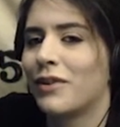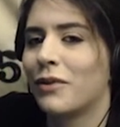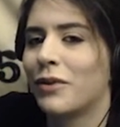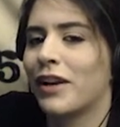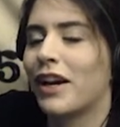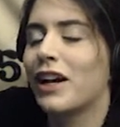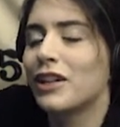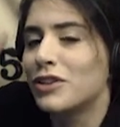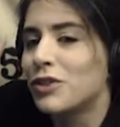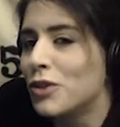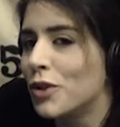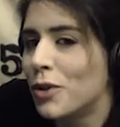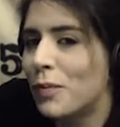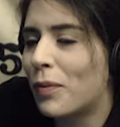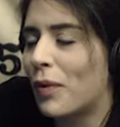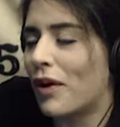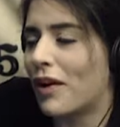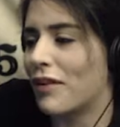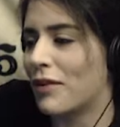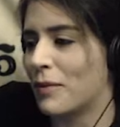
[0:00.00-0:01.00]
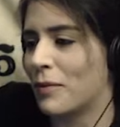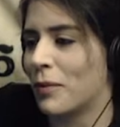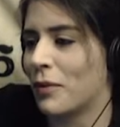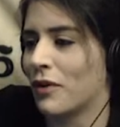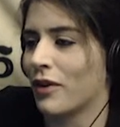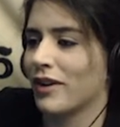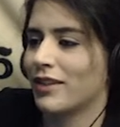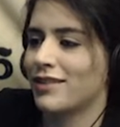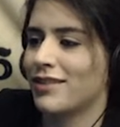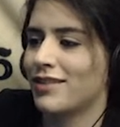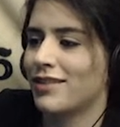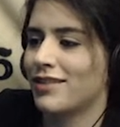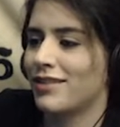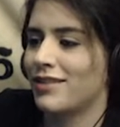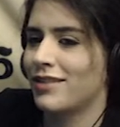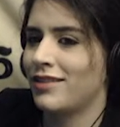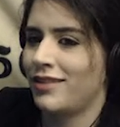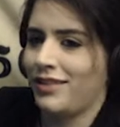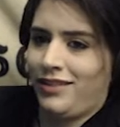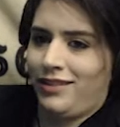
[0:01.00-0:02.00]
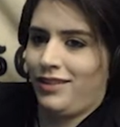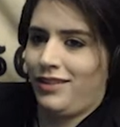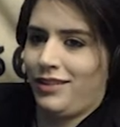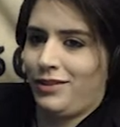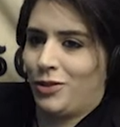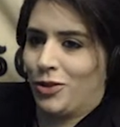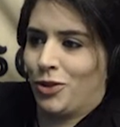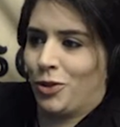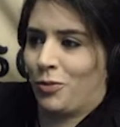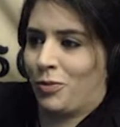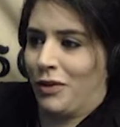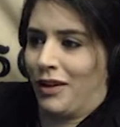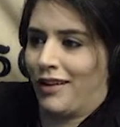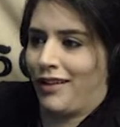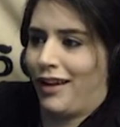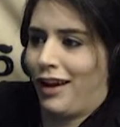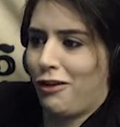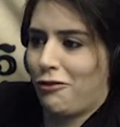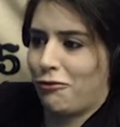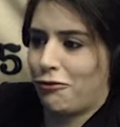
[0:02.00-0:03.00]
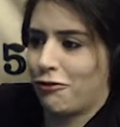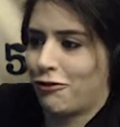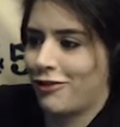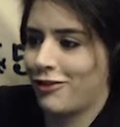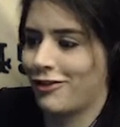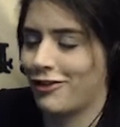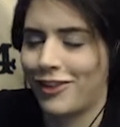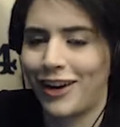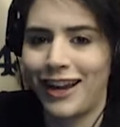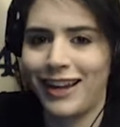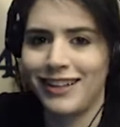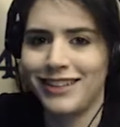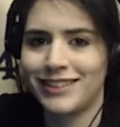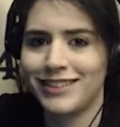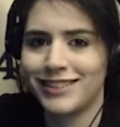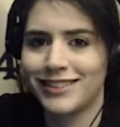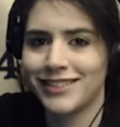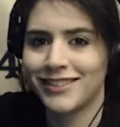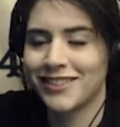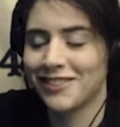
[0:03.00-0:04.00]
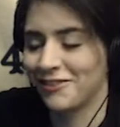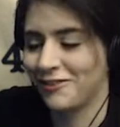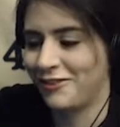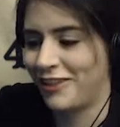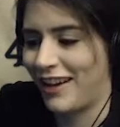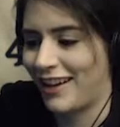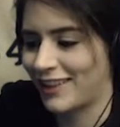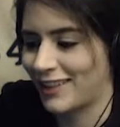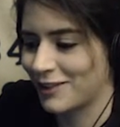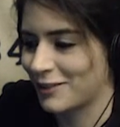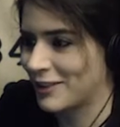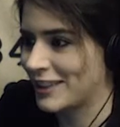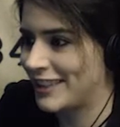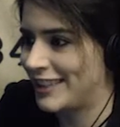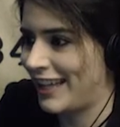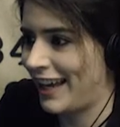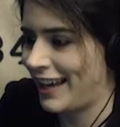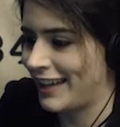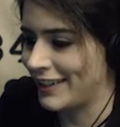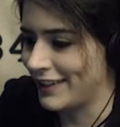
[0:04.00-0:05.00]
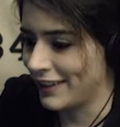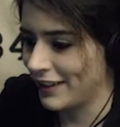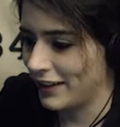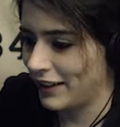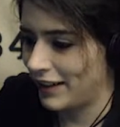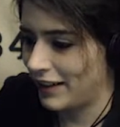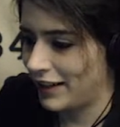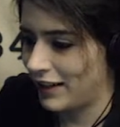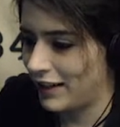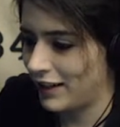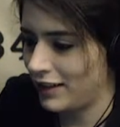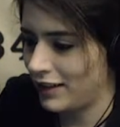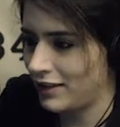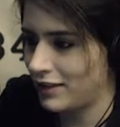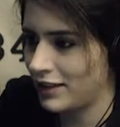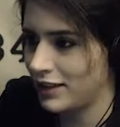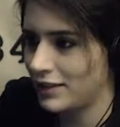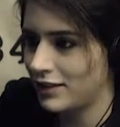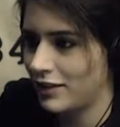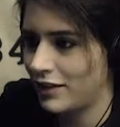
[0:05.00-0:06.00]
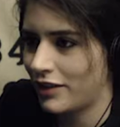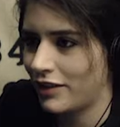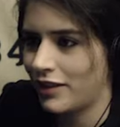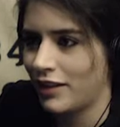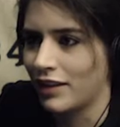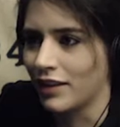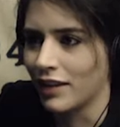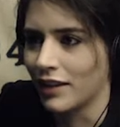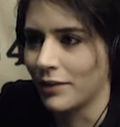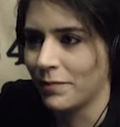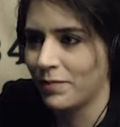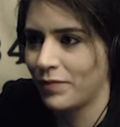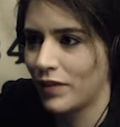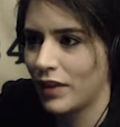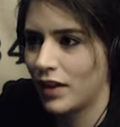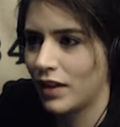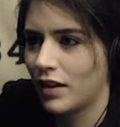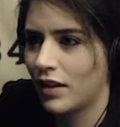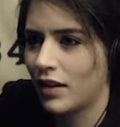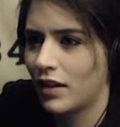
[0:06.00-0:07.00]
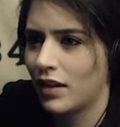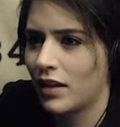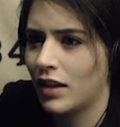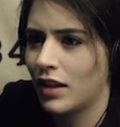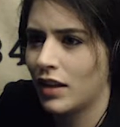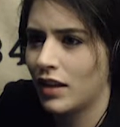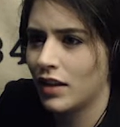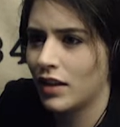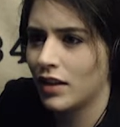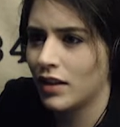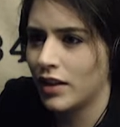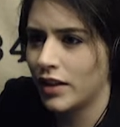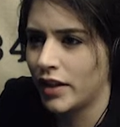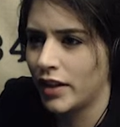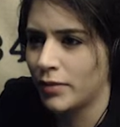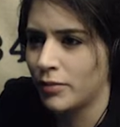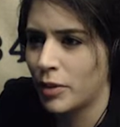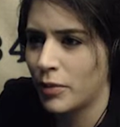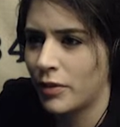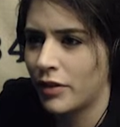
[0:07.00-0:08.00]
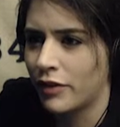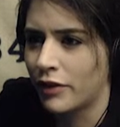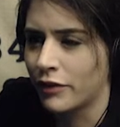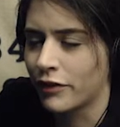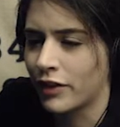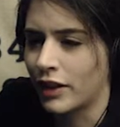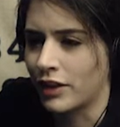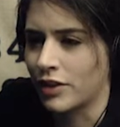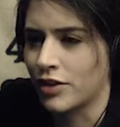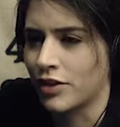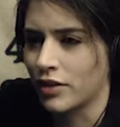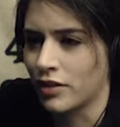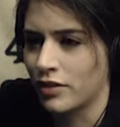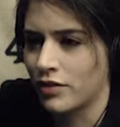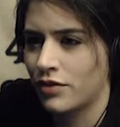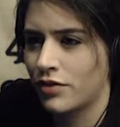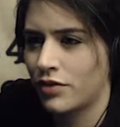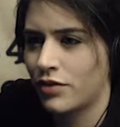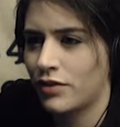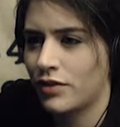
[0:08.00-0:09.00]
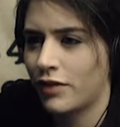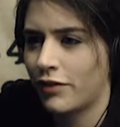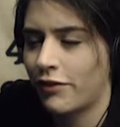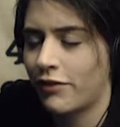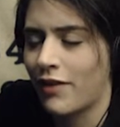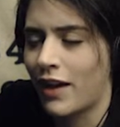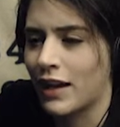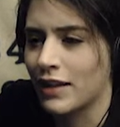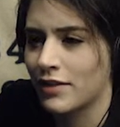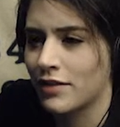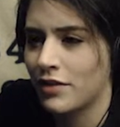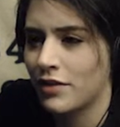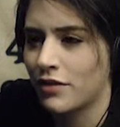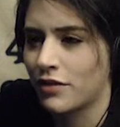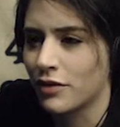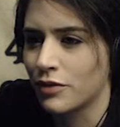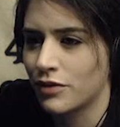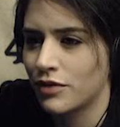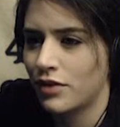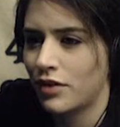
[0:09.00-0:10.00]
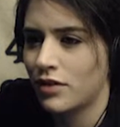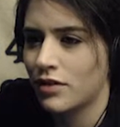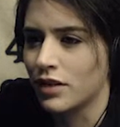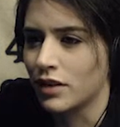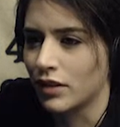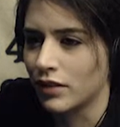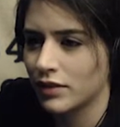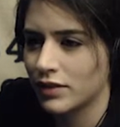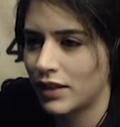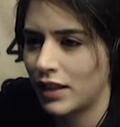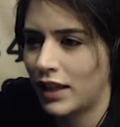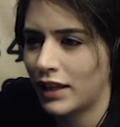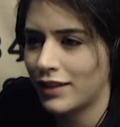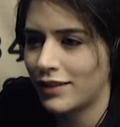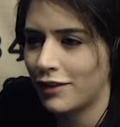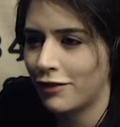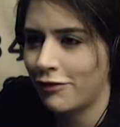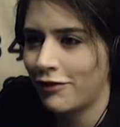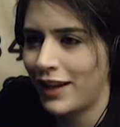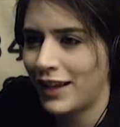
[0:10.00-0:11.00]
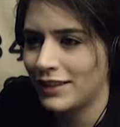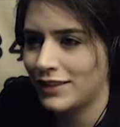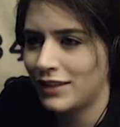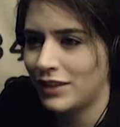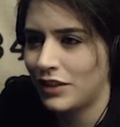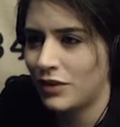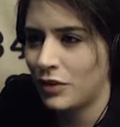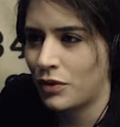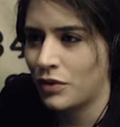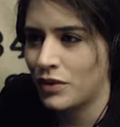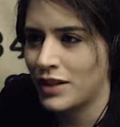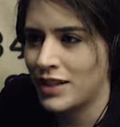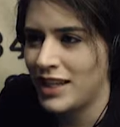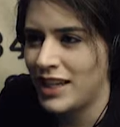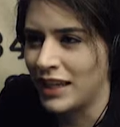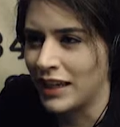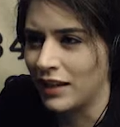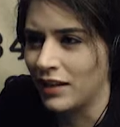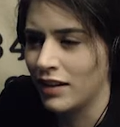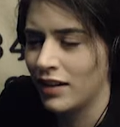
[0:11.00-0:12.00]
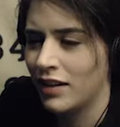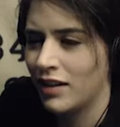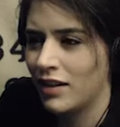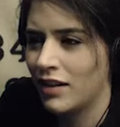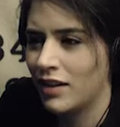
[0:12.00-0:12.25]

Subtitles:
We got 2 port reports. That should be enough, right? Fuck, we're dead. Let's see our thing, then. Moment of reflection. Choose a facet, grow stronger. Select facet or deed.